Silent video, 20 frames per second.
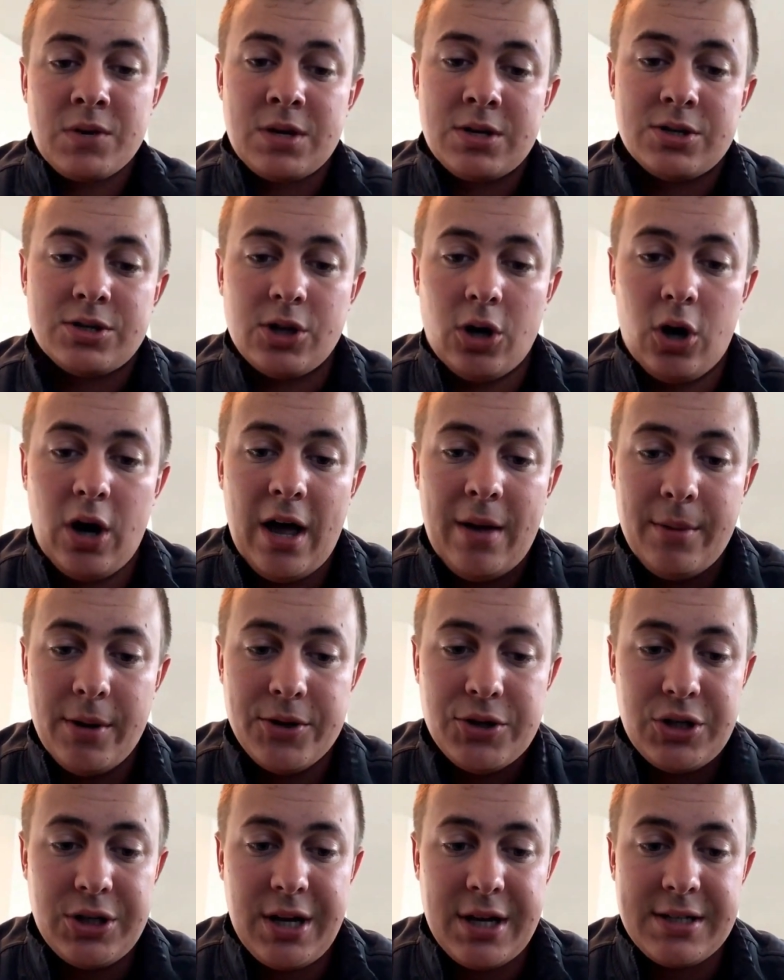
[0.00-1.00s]
So
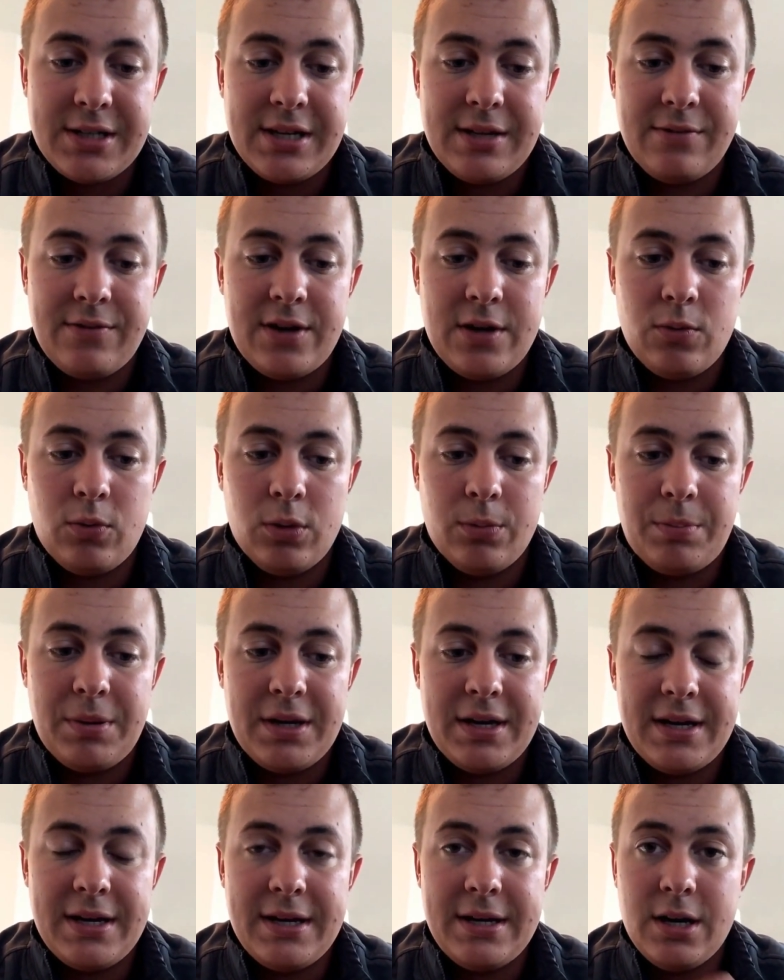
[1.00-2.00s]
MLG.tv will
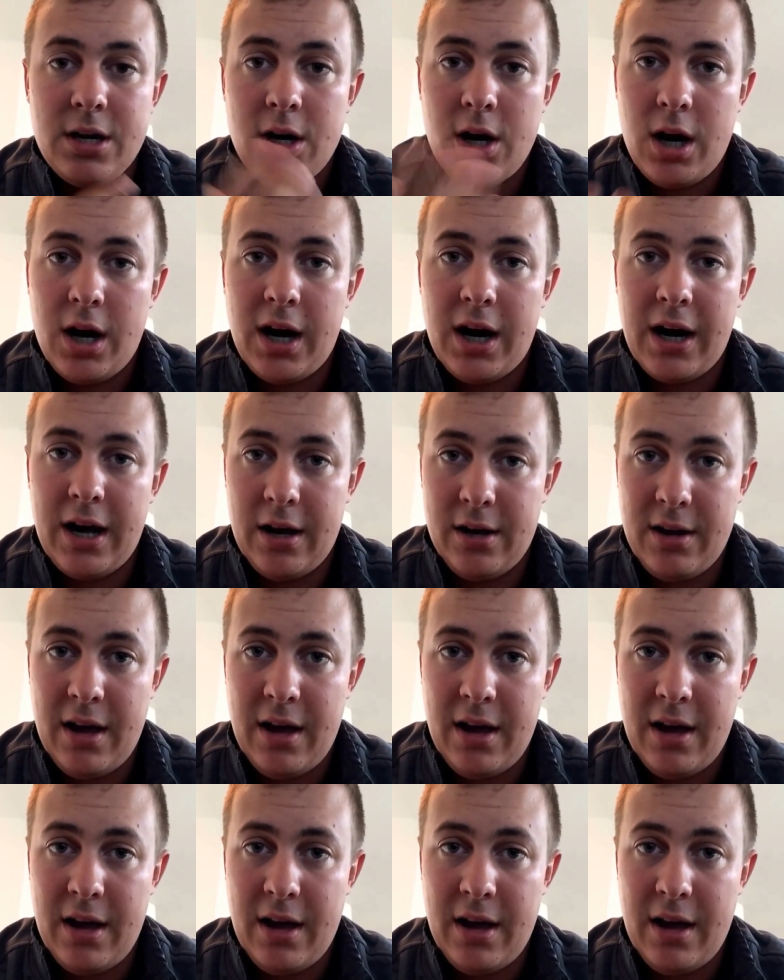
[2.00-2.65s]
be uh,